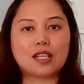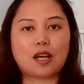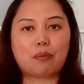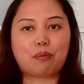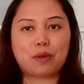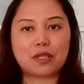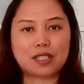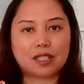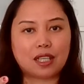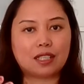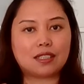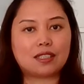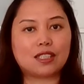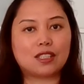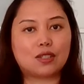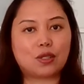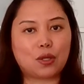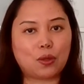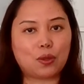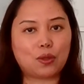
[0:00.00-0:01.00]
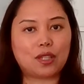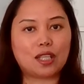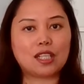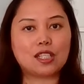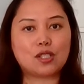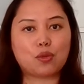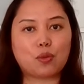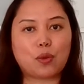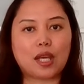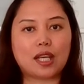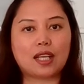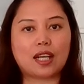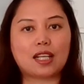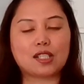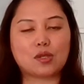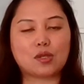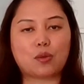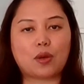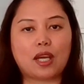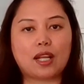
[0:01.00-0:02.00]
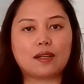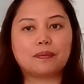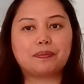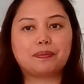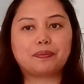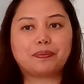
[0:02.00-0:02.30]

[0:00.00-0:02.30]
are presented to you this week as well.